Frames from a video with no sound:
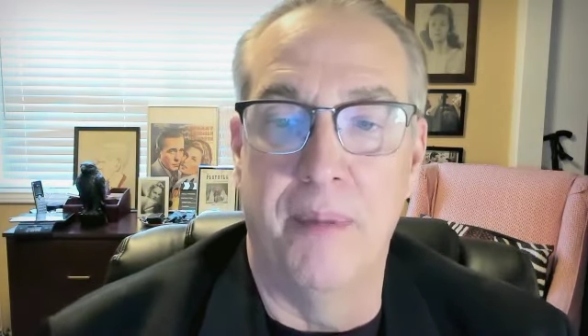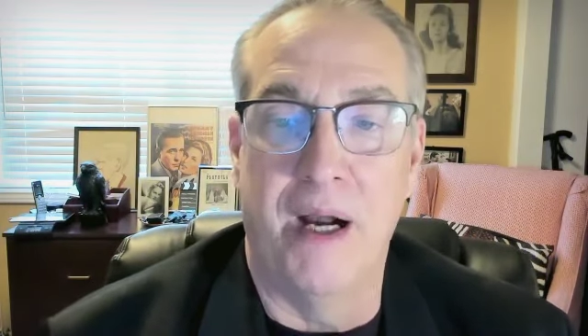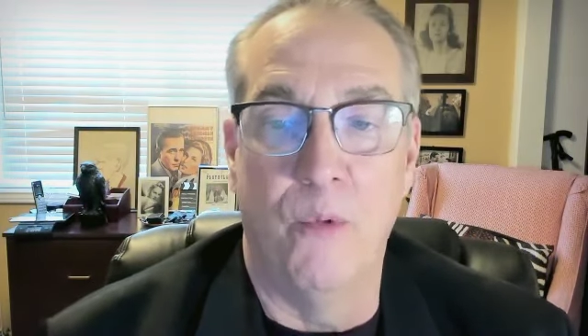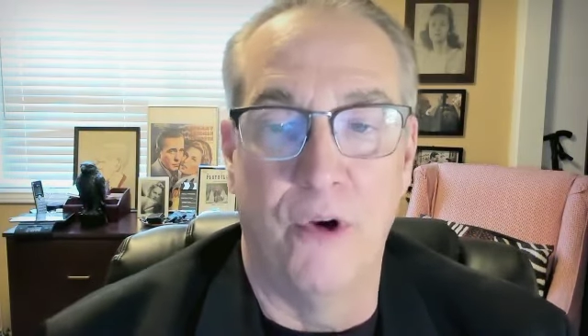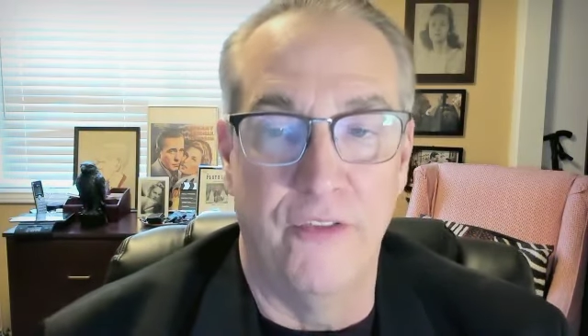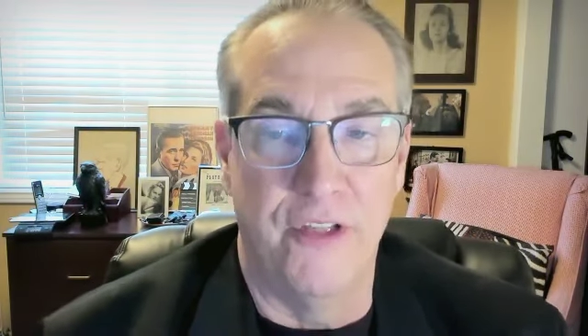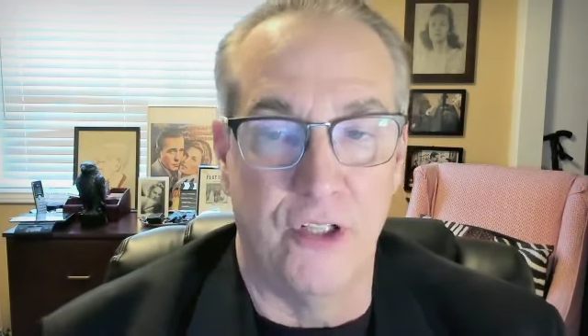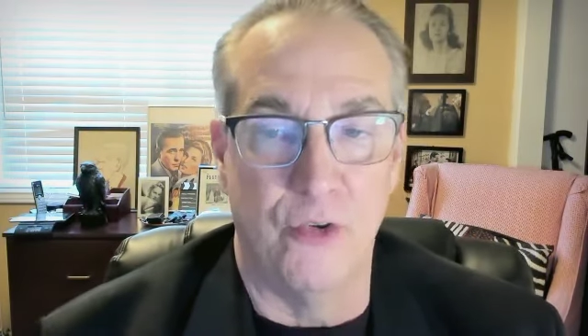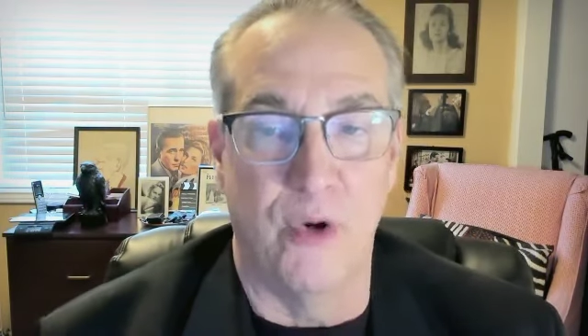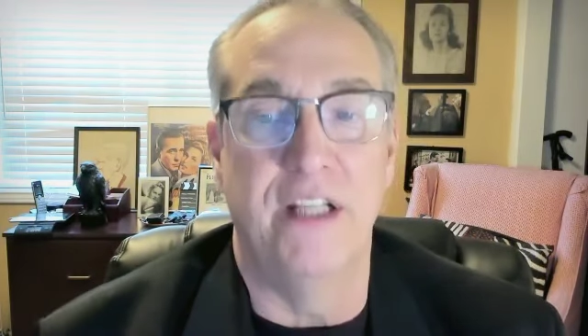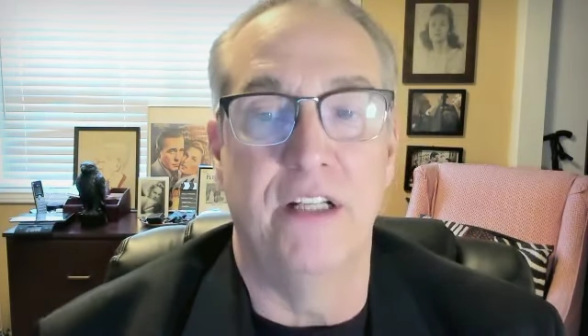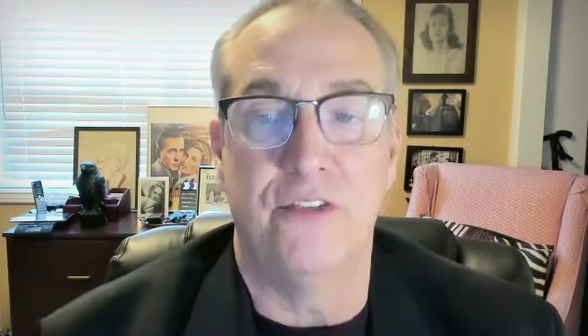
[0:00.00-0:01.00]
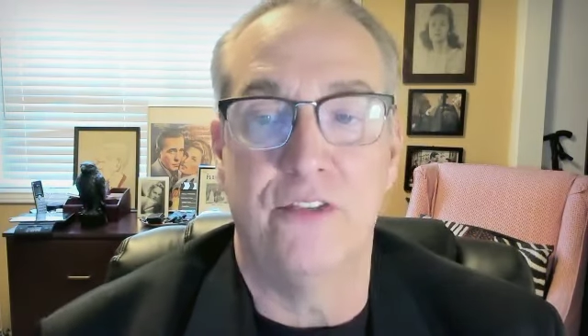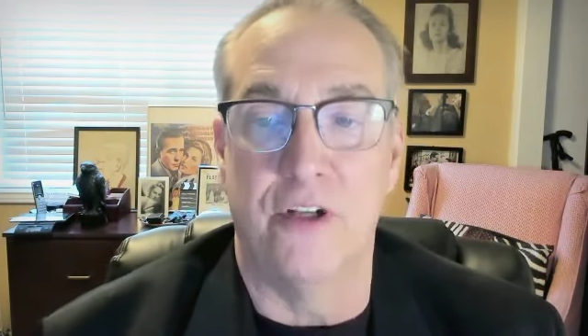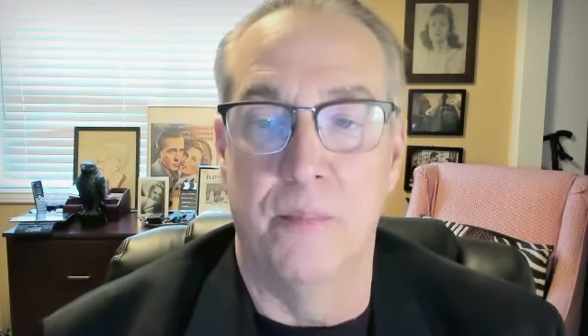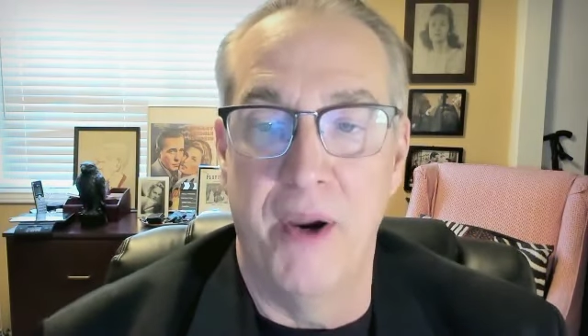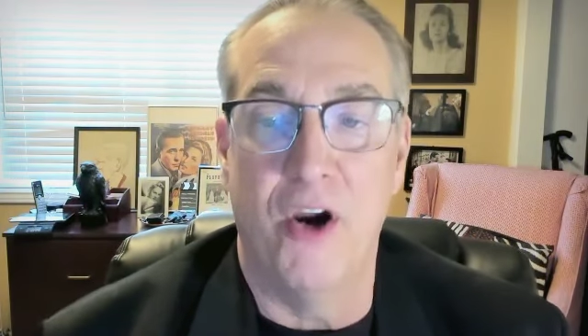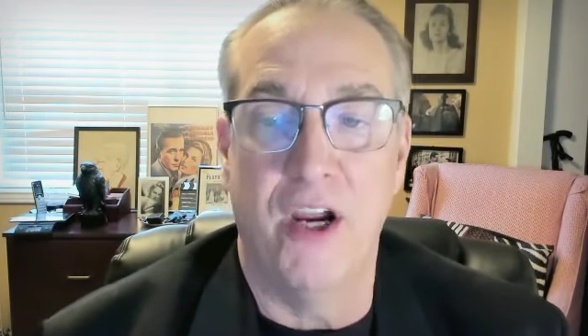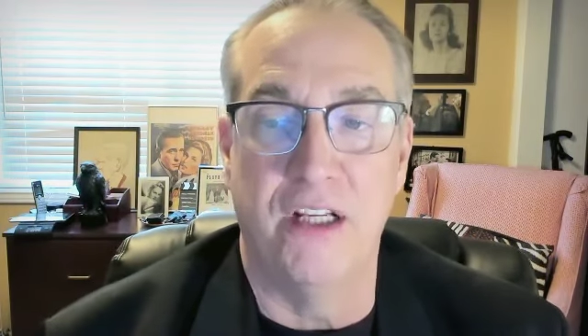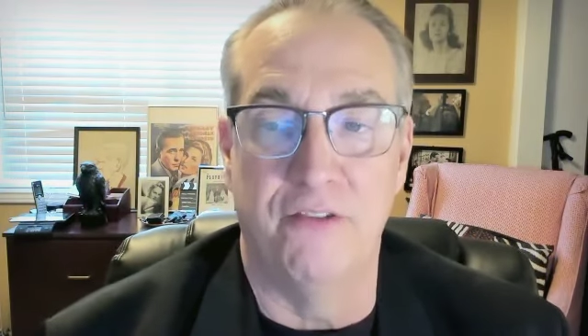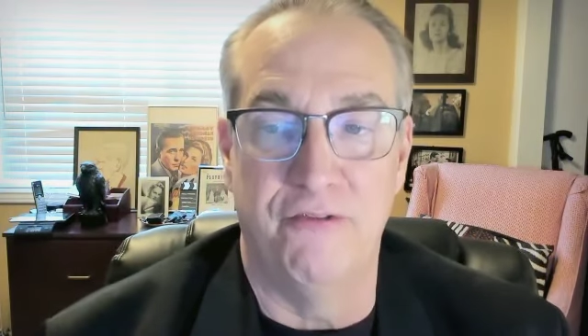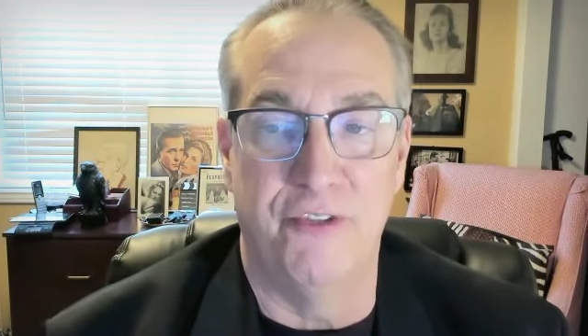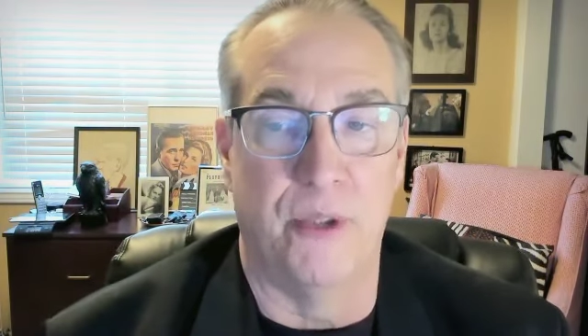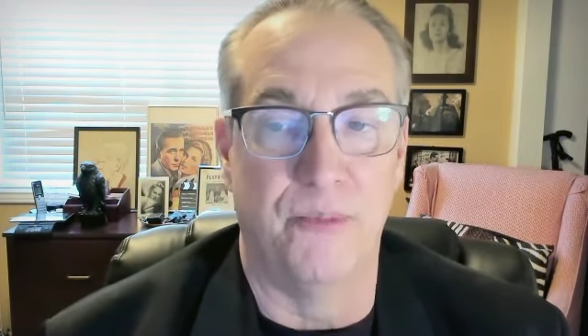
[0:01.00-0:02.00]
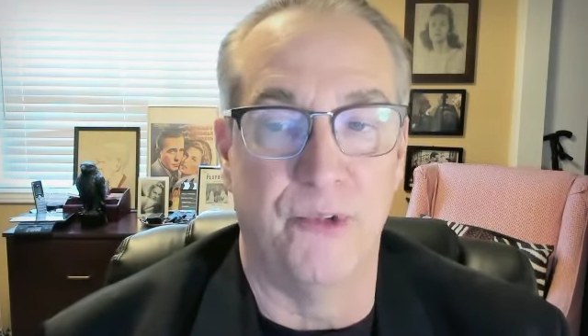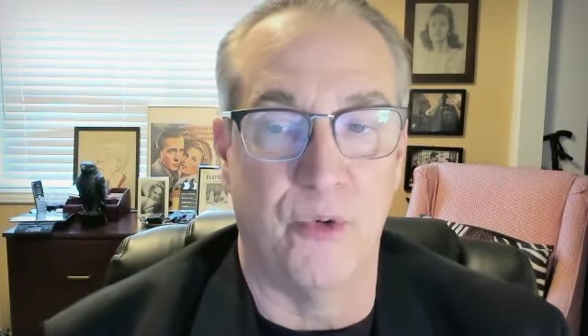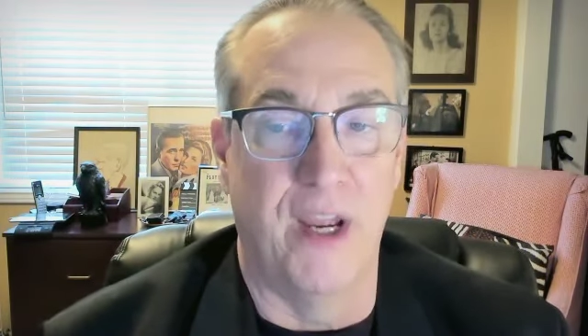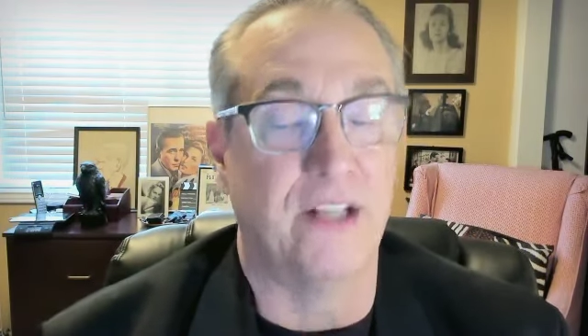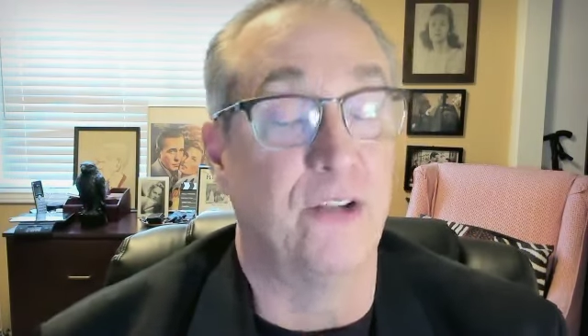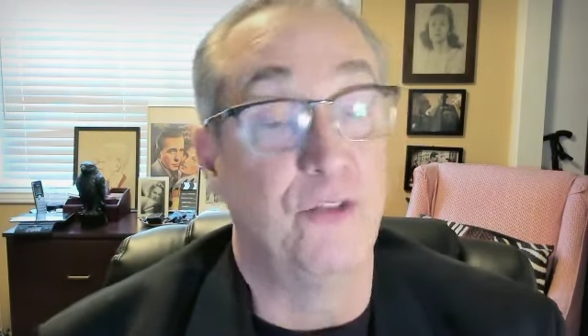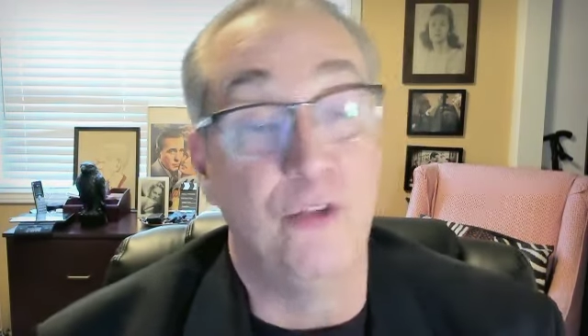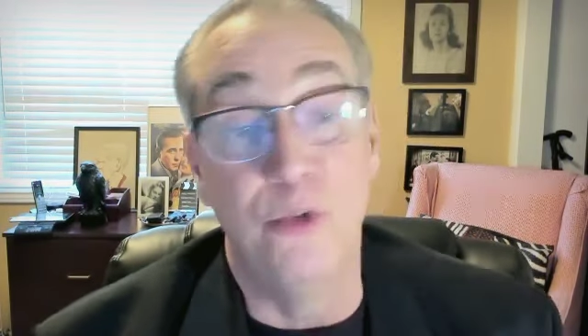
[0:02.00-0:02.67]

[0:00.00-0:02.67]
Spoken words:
about one of the greatest American film directors,